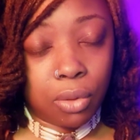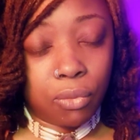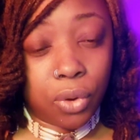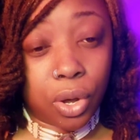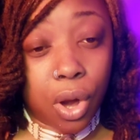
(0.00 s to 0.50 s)

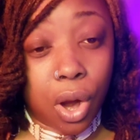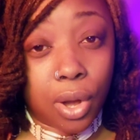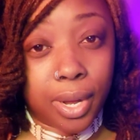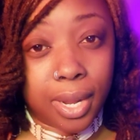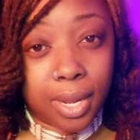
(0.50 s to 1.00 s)
for
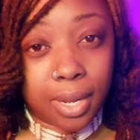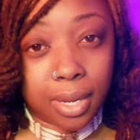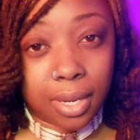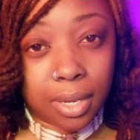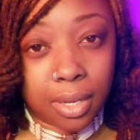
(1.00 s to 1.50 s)
guarding
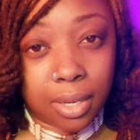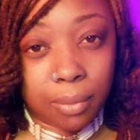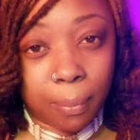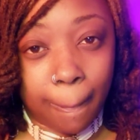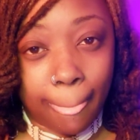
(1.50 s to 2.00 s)

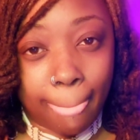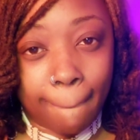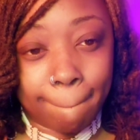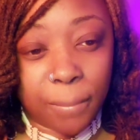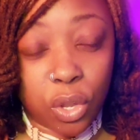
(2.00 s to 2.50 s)

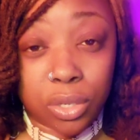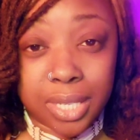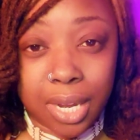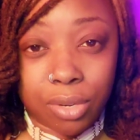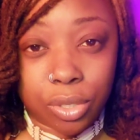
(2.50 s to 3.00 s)
your
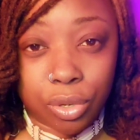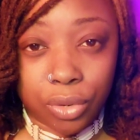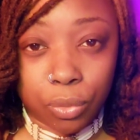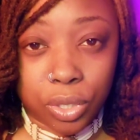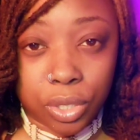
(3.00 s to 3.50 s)

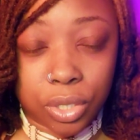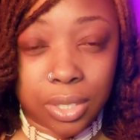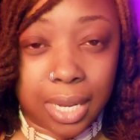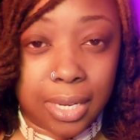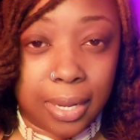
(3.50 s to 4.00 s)
territory, which is your
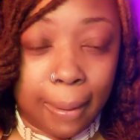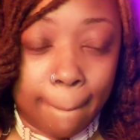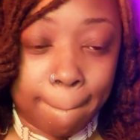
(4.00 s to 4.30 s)
psyche.